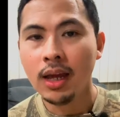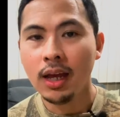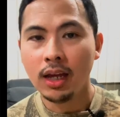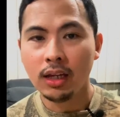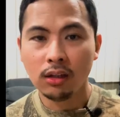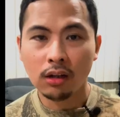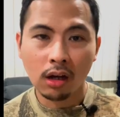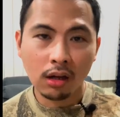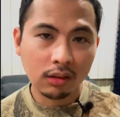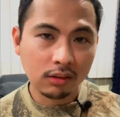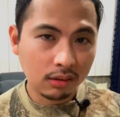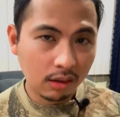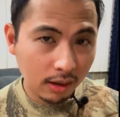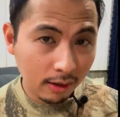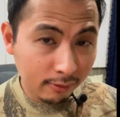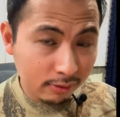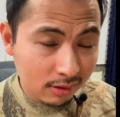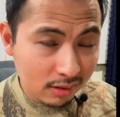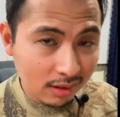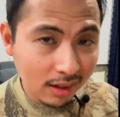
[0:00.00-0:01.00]
and y'all
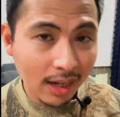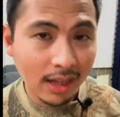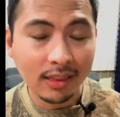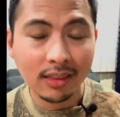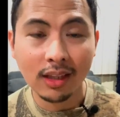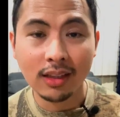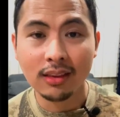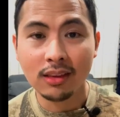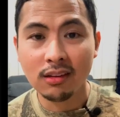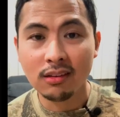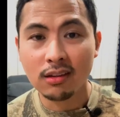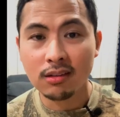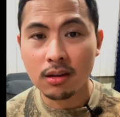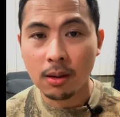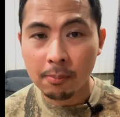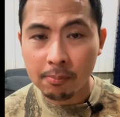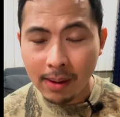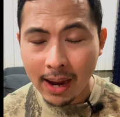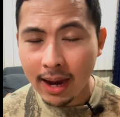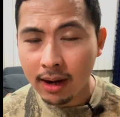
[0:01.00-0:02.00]
have said that this is
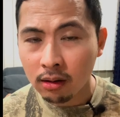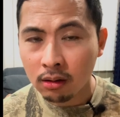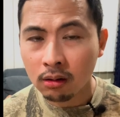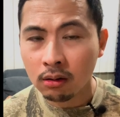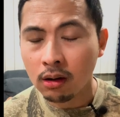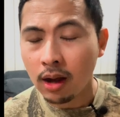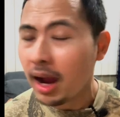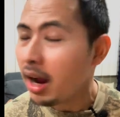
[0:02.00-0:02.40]
a banger.